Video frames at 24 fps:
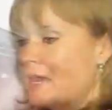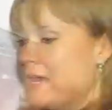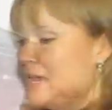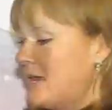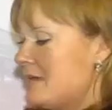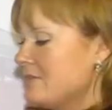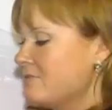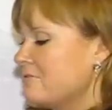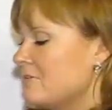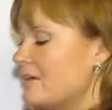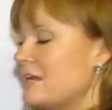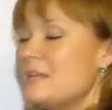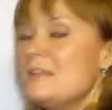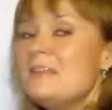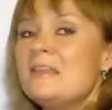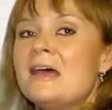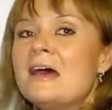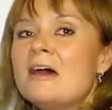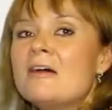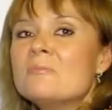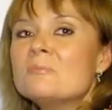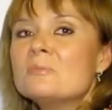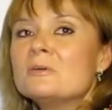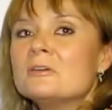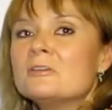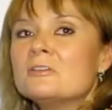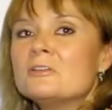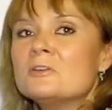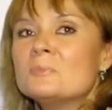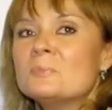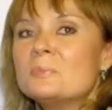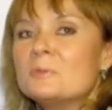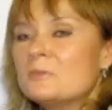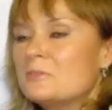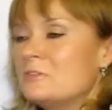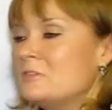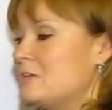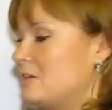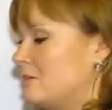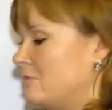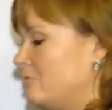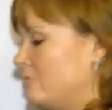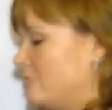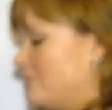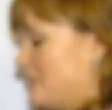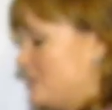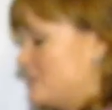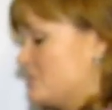And right now I'm gonna put
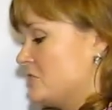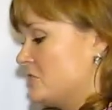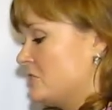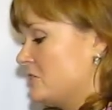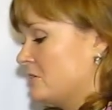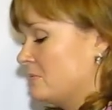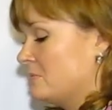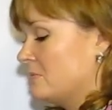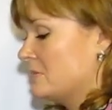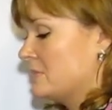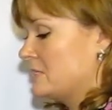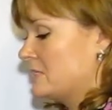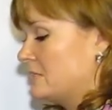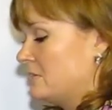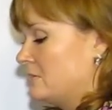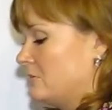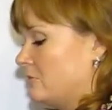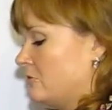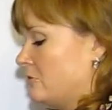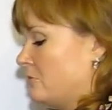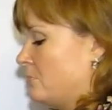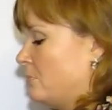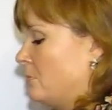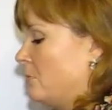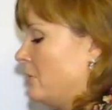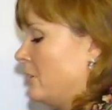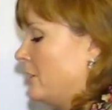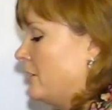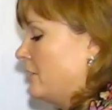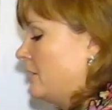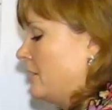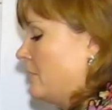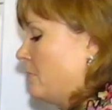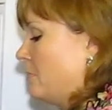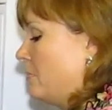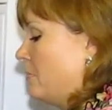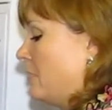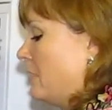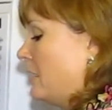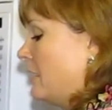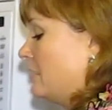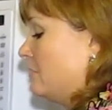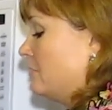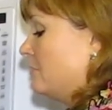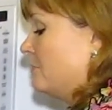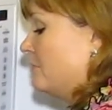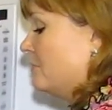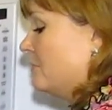our vegetables into the boiling
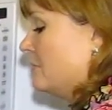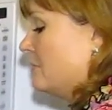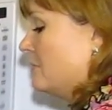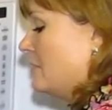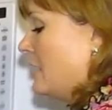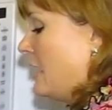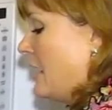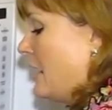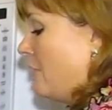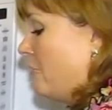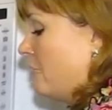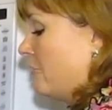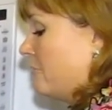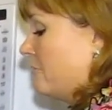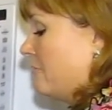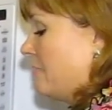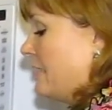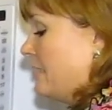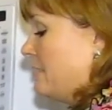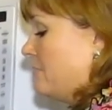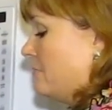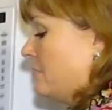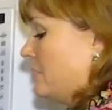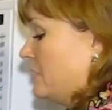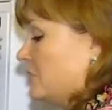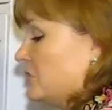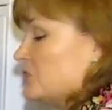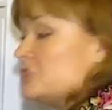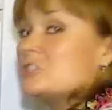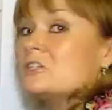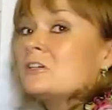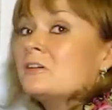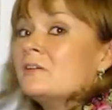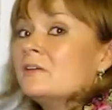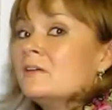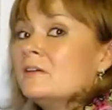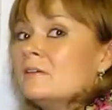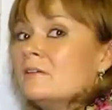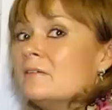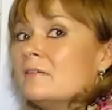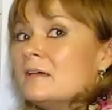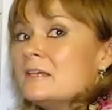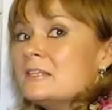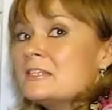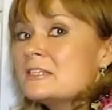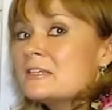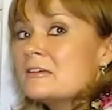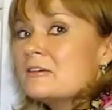pot, our red mixture.
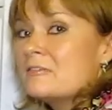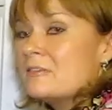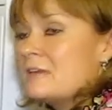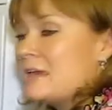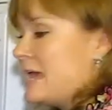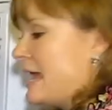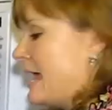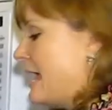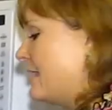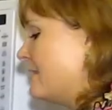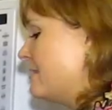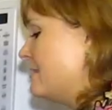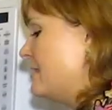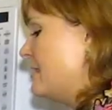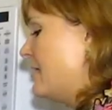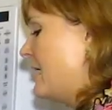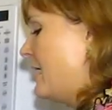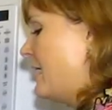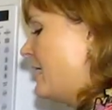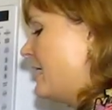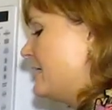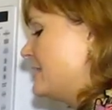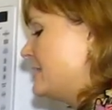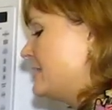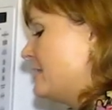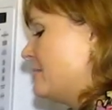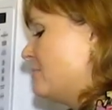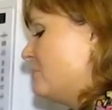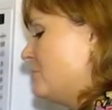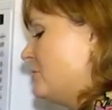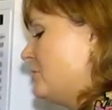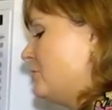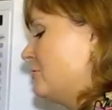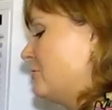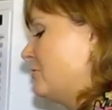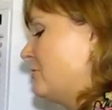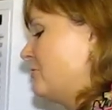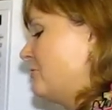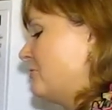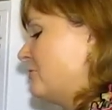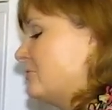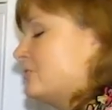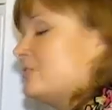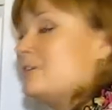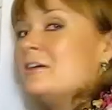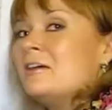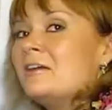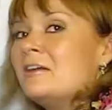That's gonna add nice and
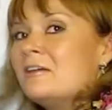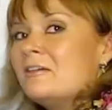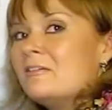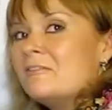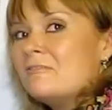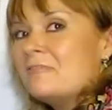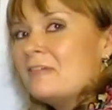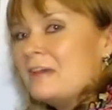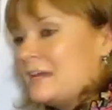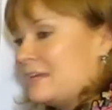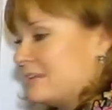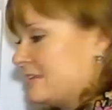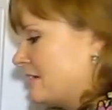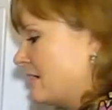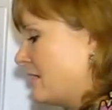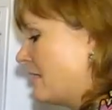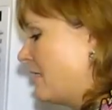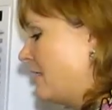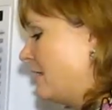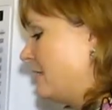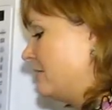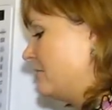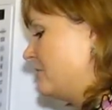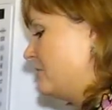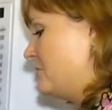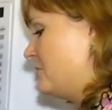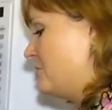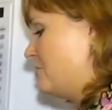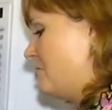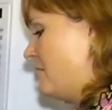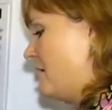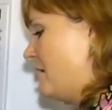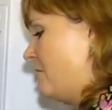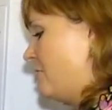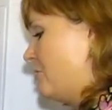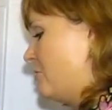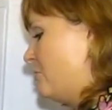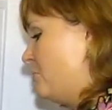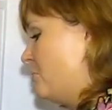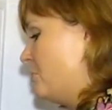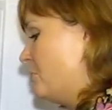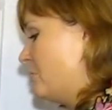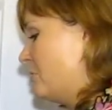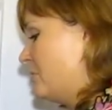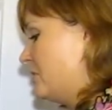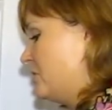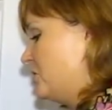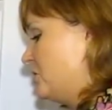beautiful red color to our
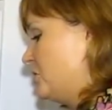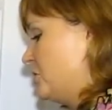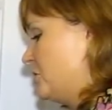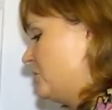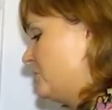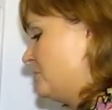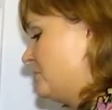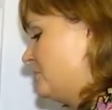borsh.